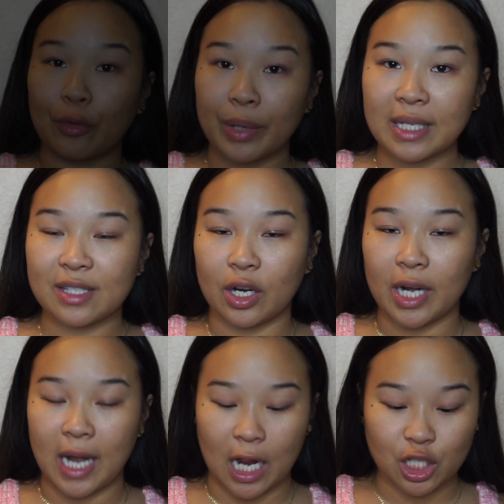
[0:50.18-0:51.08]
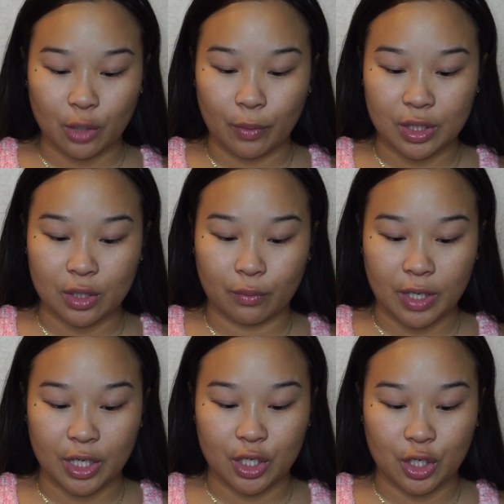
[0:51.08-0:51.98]
we get started, I actually want to
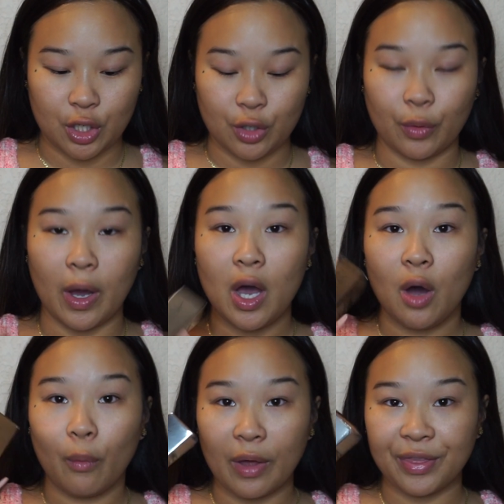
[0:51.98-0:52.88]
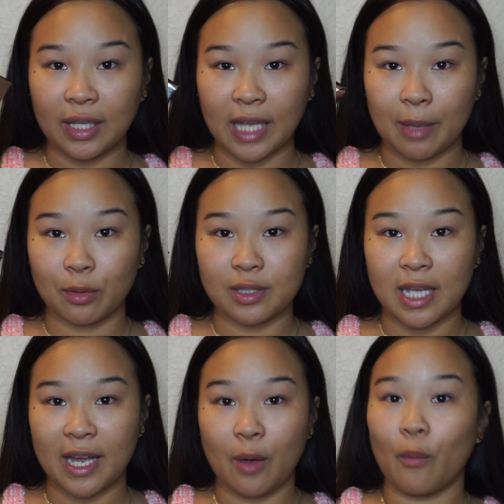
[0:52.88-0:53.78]
read you what the label
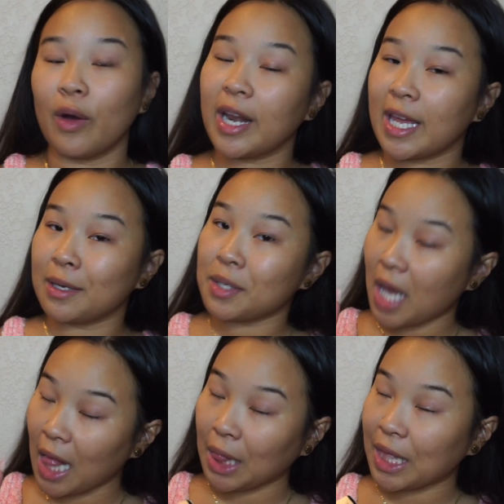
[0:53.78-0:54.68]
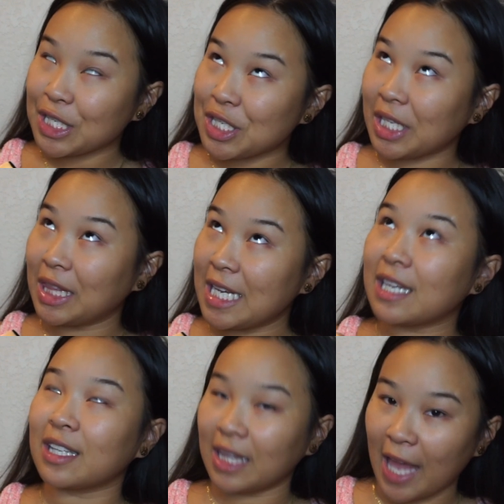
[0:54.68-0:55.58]
said and what it allegedly
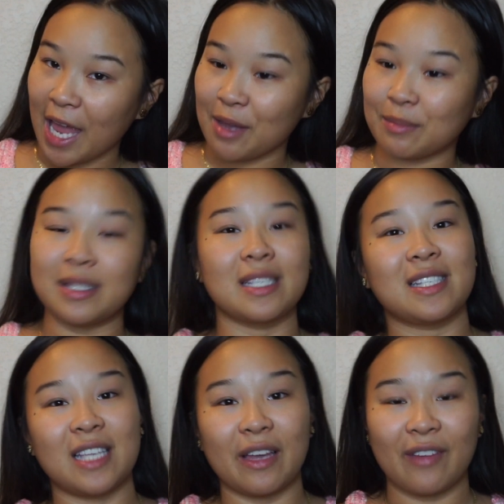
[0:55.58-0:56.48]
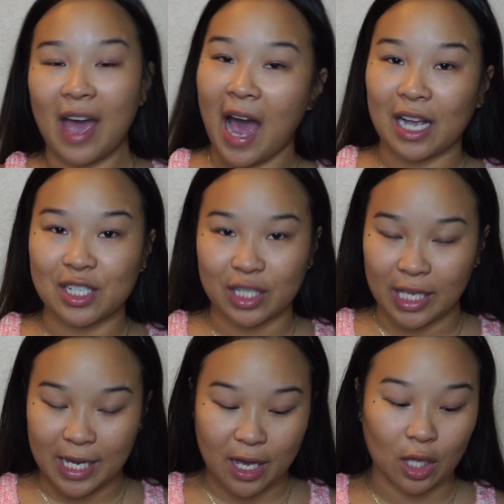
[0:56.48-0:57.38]
claims to see if it
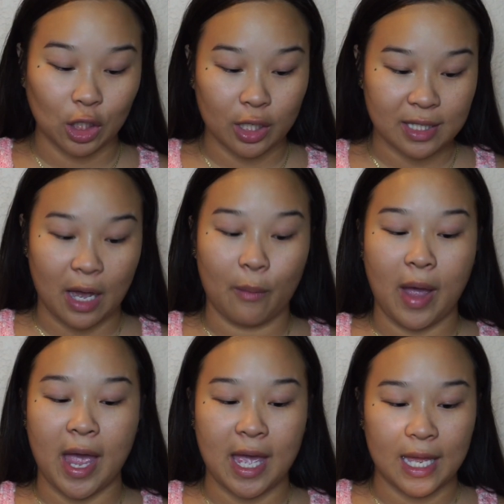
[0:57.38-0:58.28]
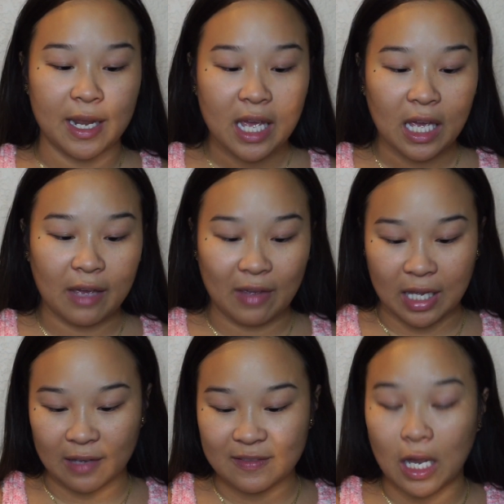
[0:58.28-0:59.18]
actually looks that way and if it
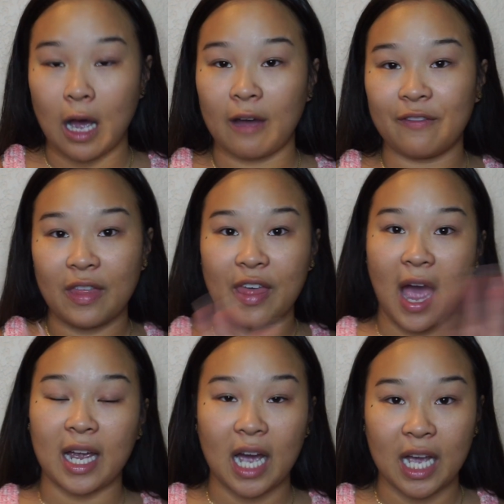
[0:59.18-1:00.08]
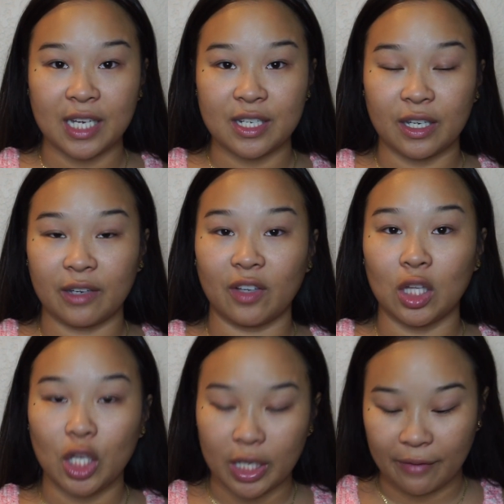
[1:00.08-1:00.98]
gives off that kind of
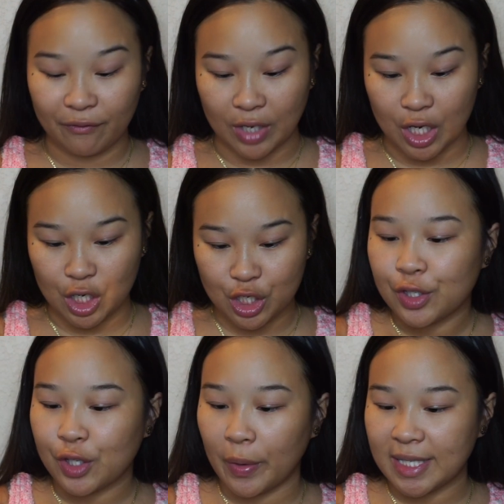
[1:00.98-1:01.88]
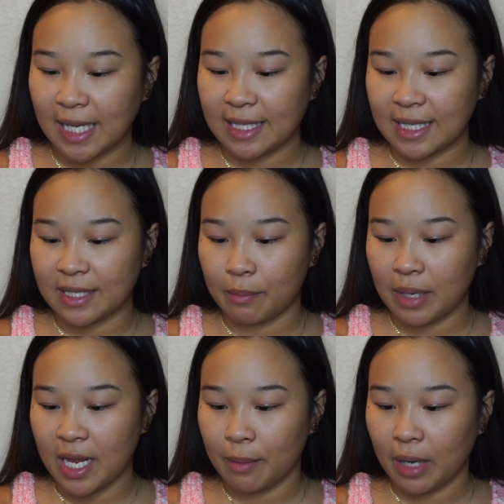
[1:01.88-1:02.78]
look and finish. So it says it's a
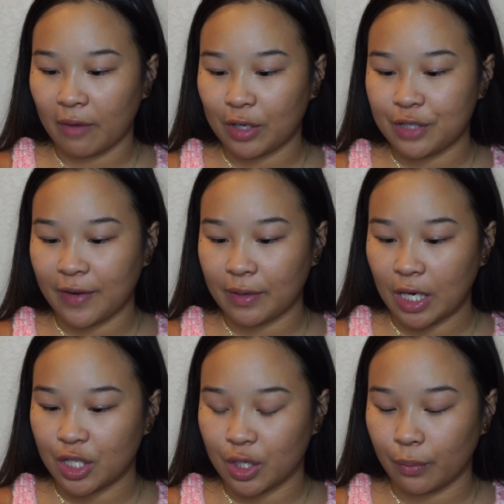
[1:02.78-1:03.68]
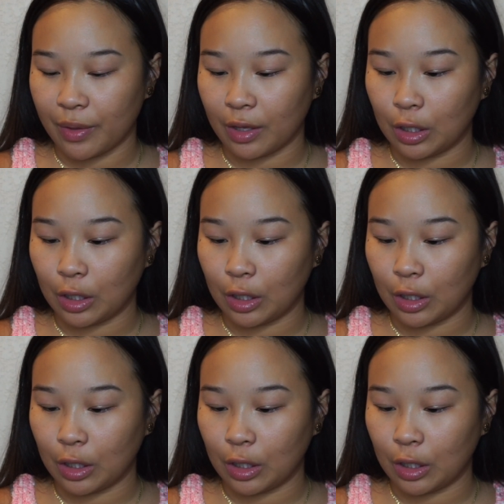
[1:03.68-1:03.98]
medium coverage foundation with a